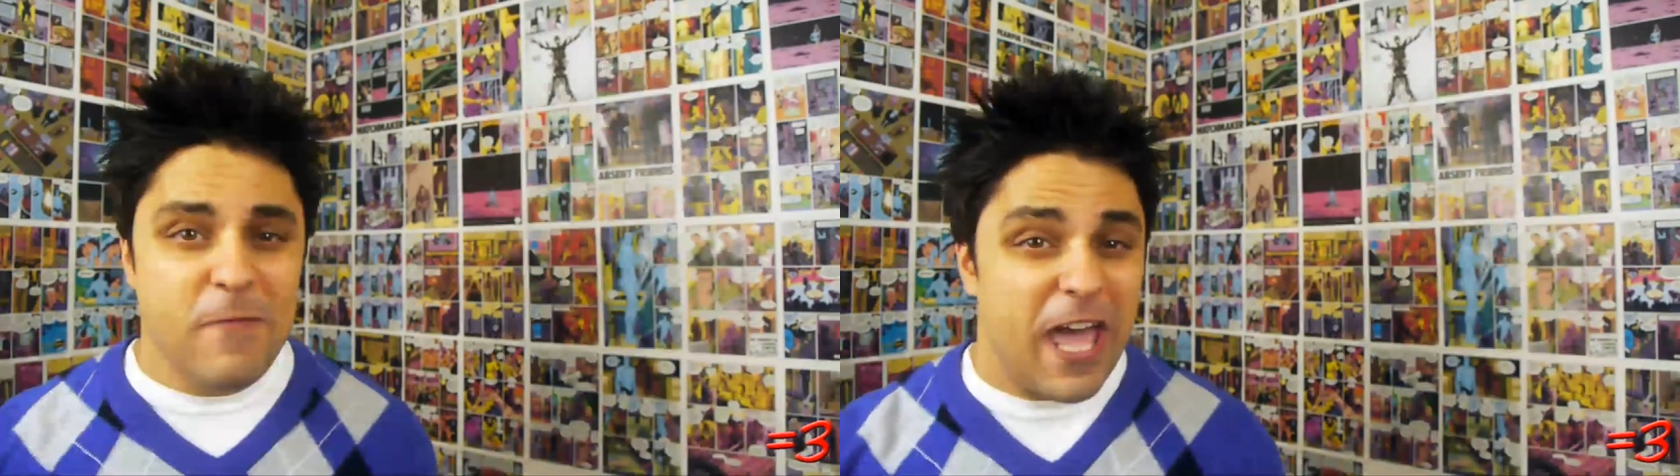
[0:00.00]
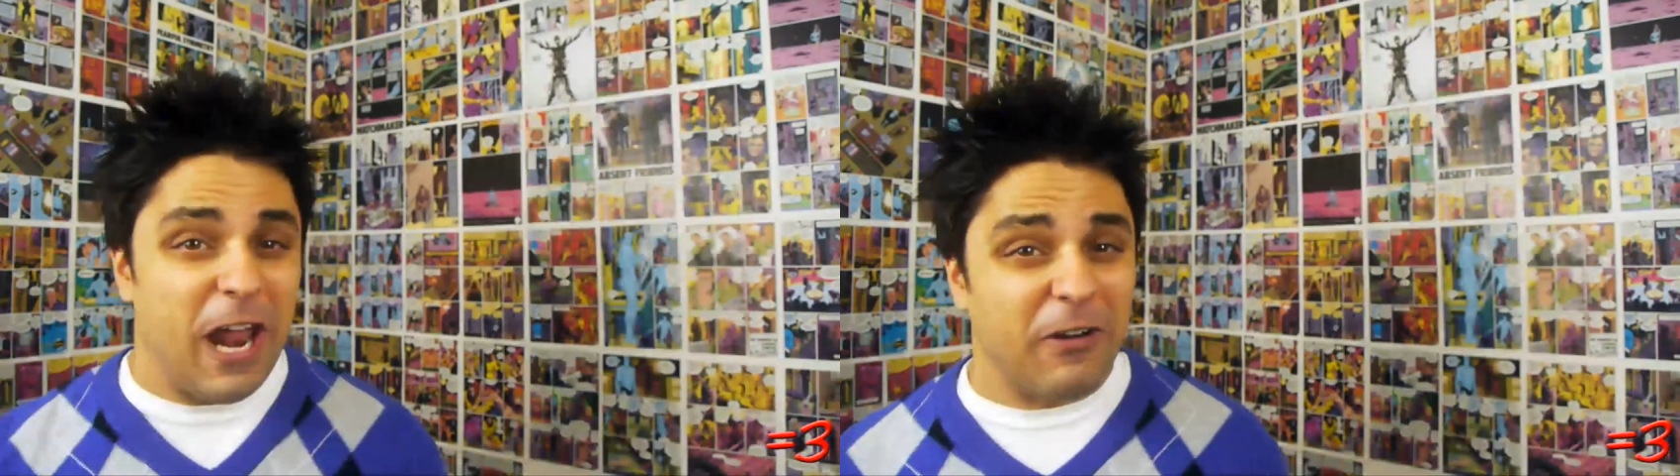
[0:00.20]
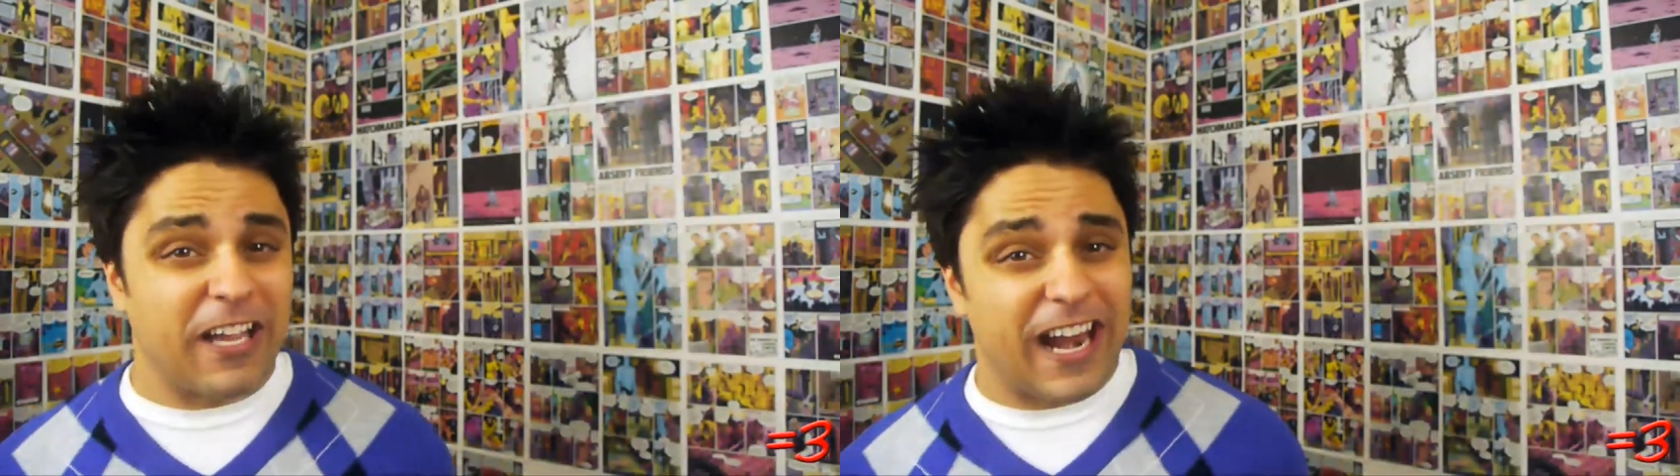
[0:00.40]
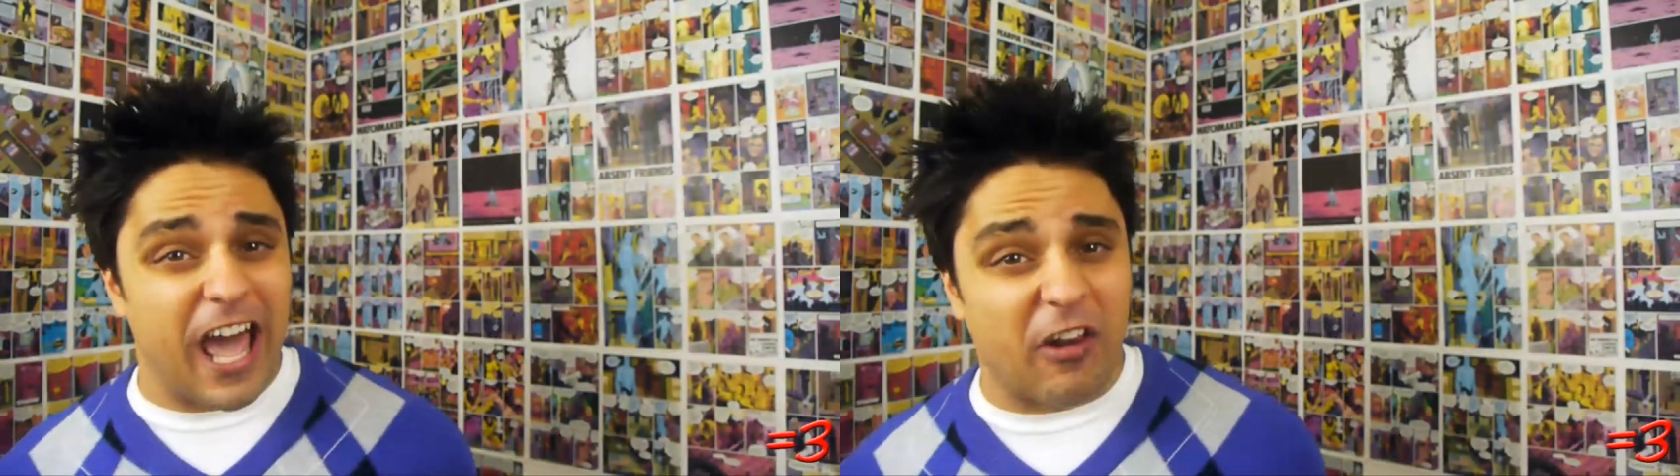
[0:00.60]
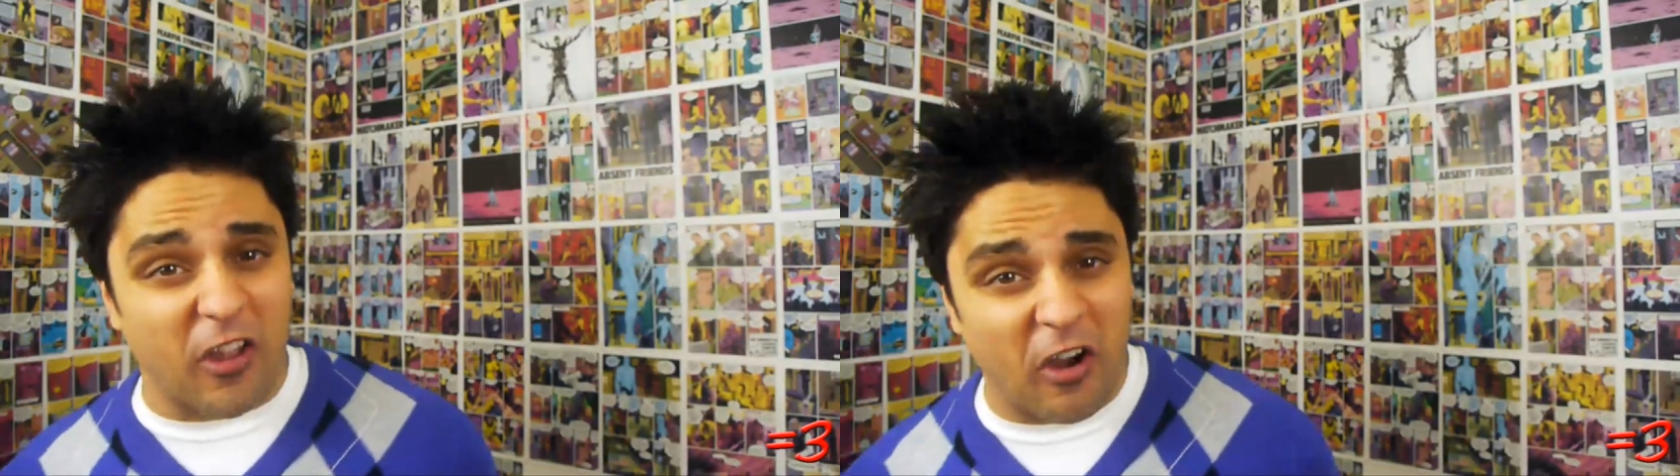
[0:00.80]
Man, I would've got
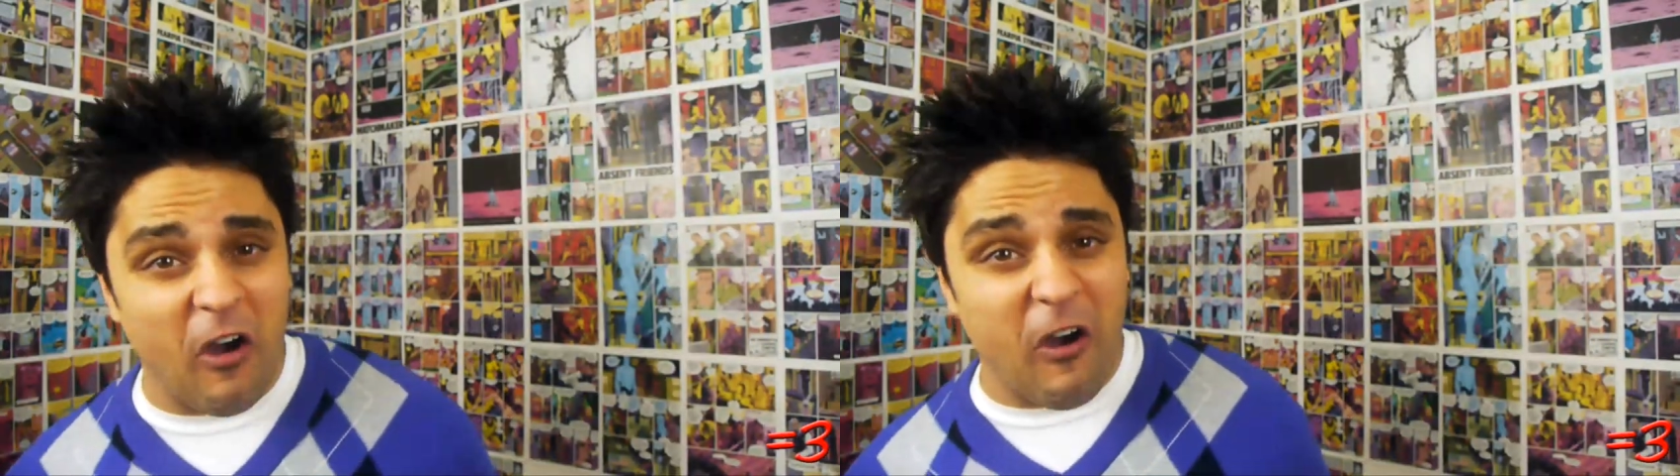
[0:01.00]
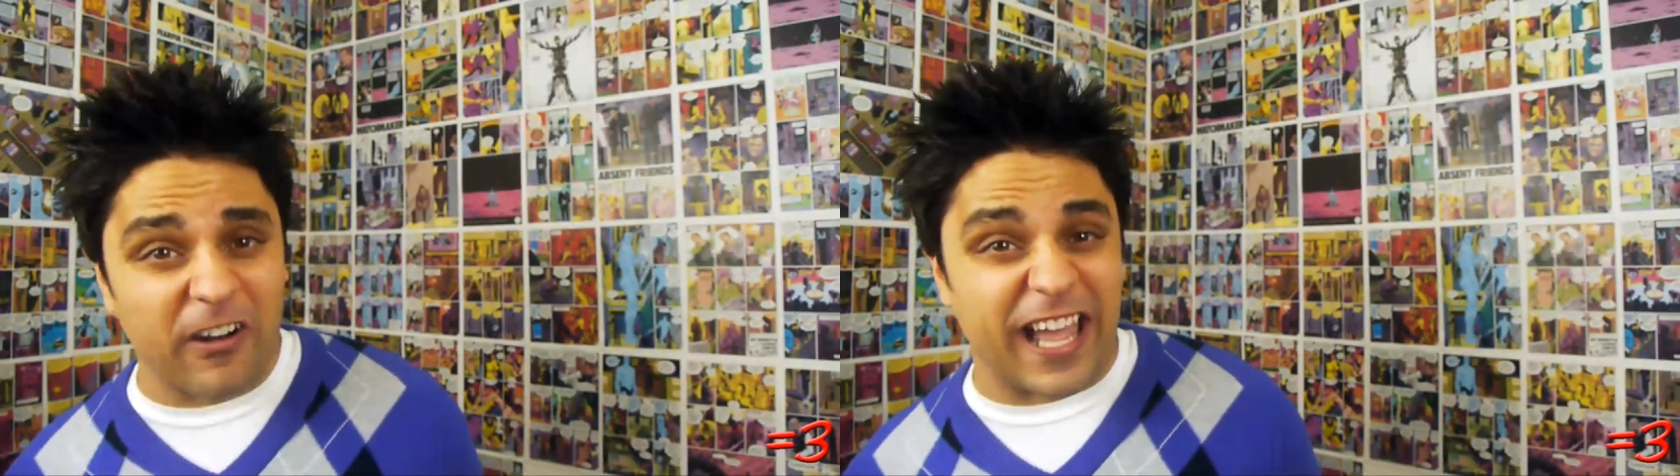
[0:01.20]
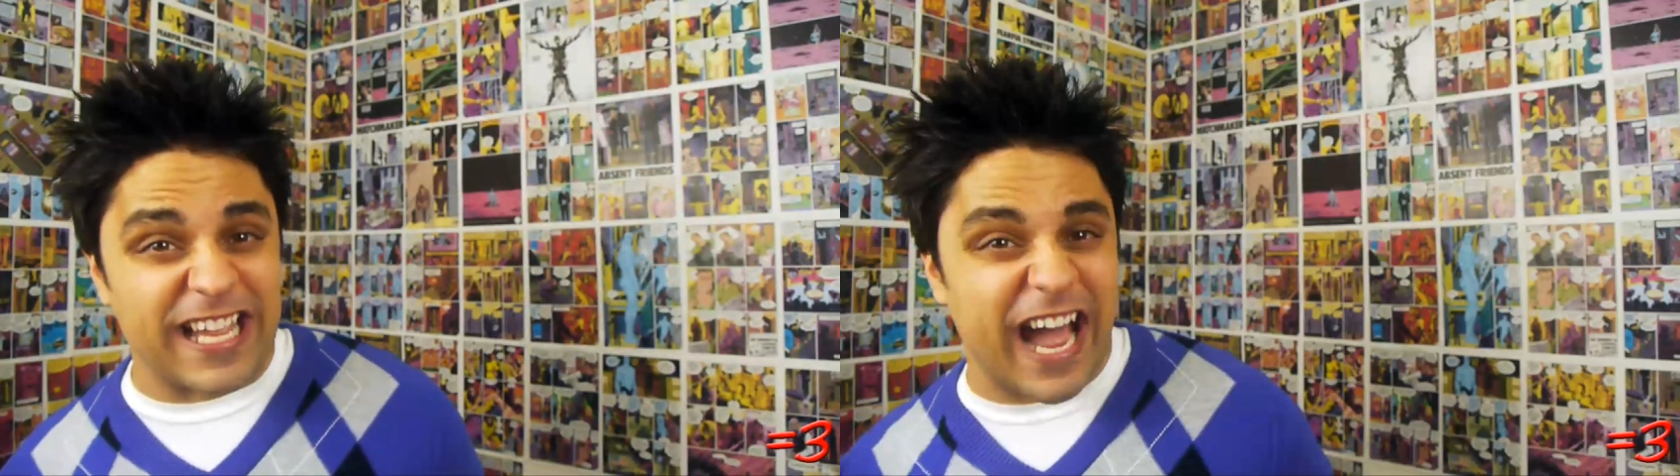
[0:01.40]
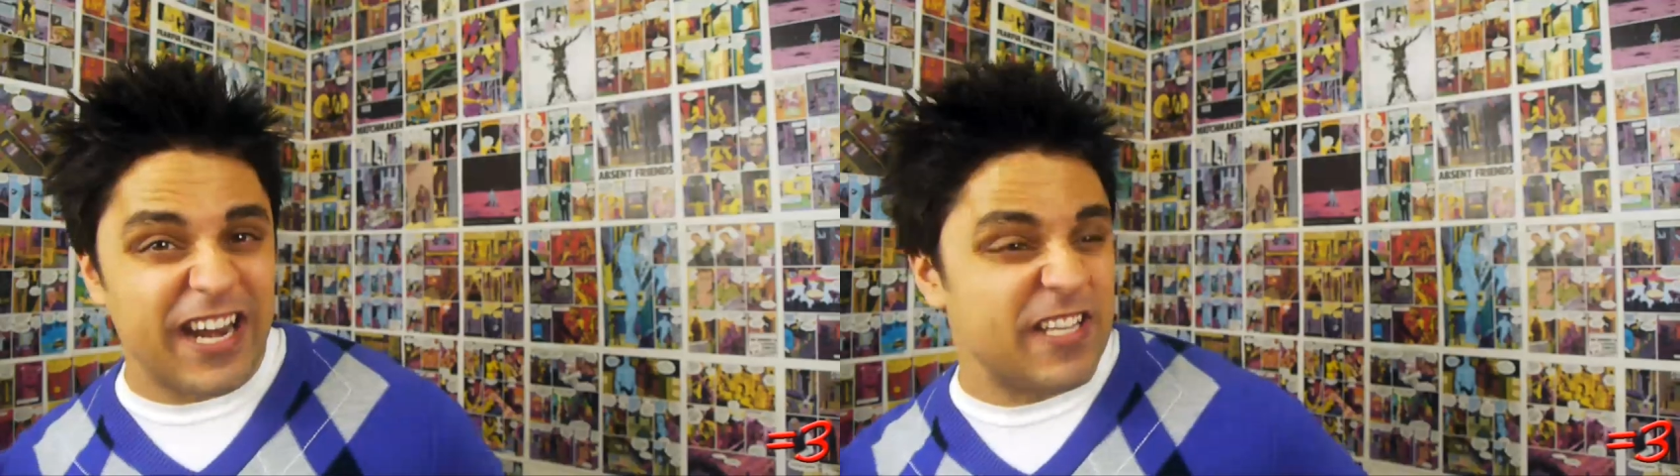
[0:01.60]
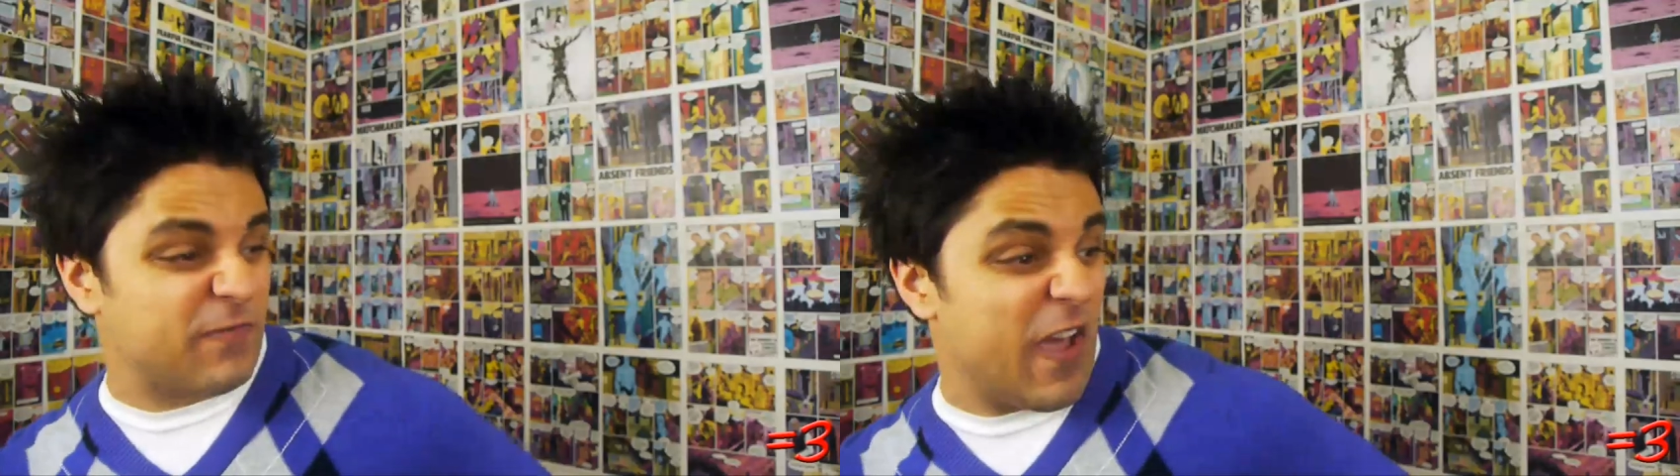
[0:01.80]
out of the car and like got
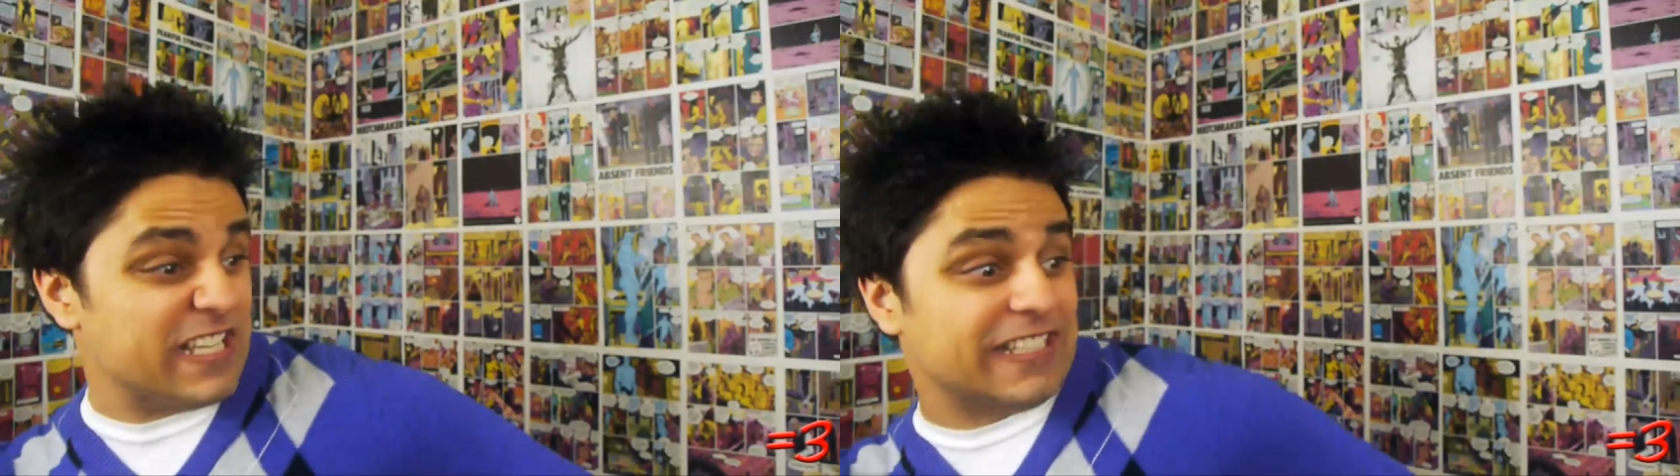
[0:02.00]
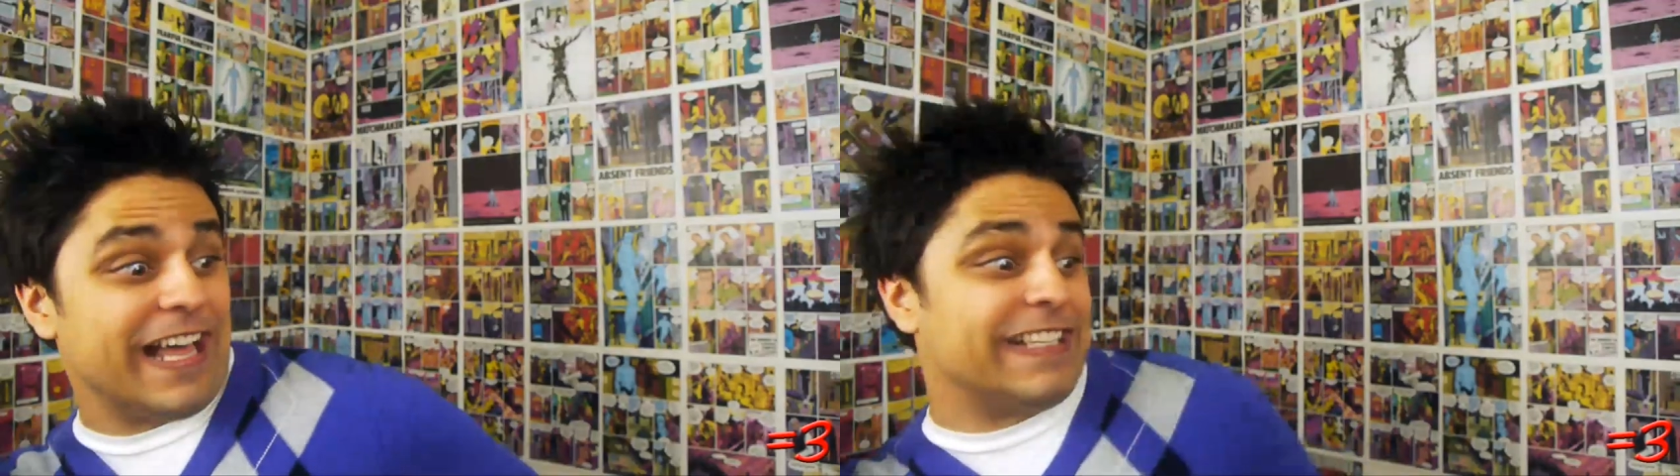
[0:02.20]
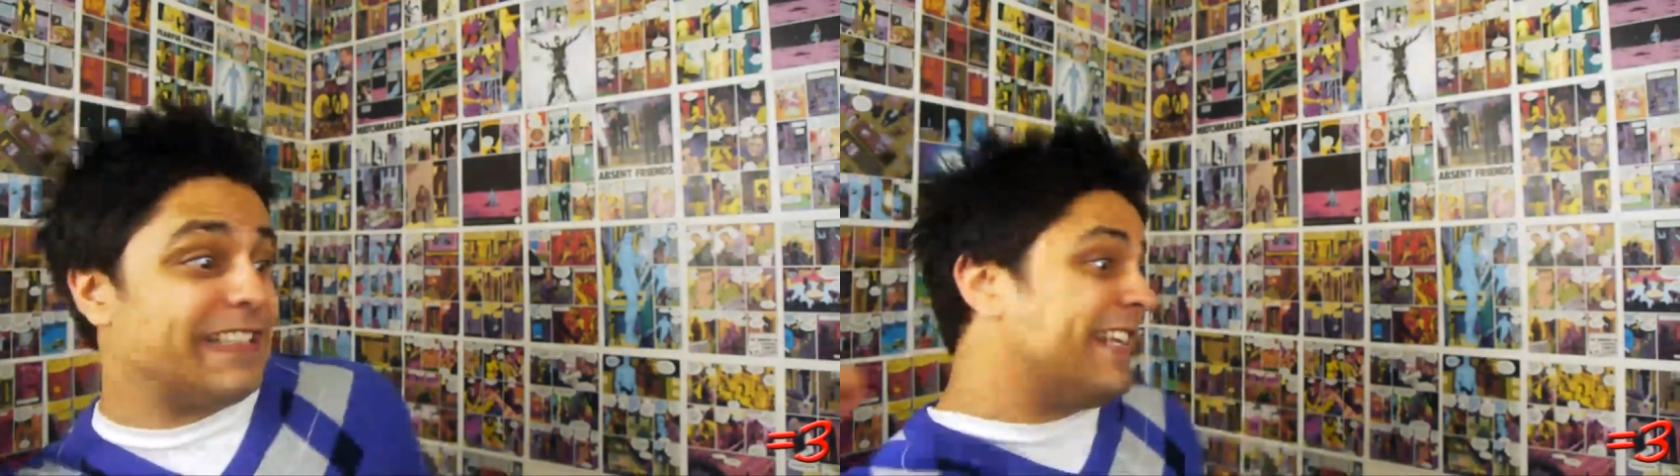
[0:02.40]
in his face like,